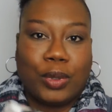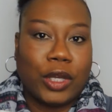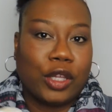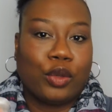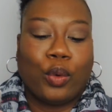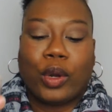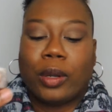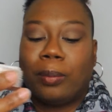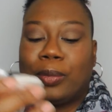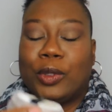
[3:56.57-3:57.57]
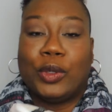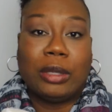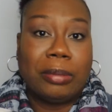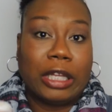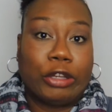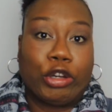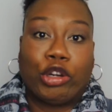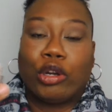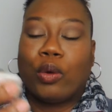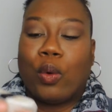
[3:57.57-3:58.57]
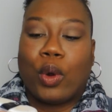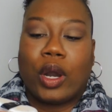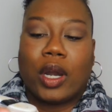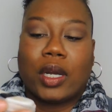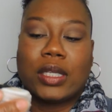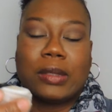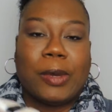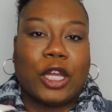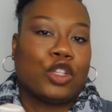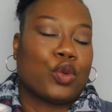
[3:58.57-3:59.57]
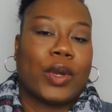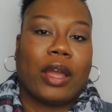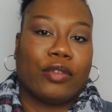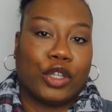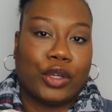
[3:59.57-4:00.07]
put your beauty blender or sponge or whatever